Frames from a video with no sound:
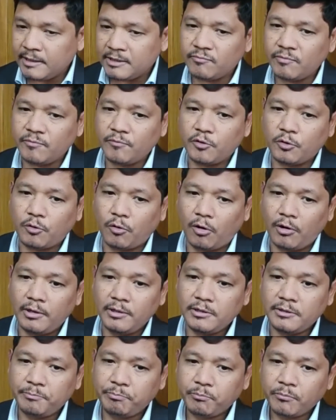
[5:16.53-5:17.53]
as we would call
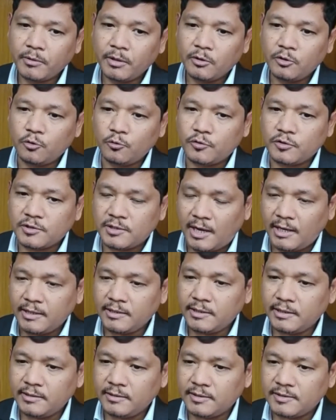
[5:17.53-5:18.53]
it, to
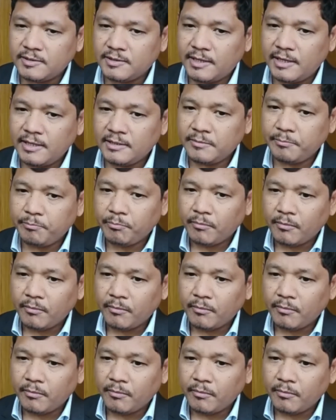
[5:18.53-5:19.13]
start in the state.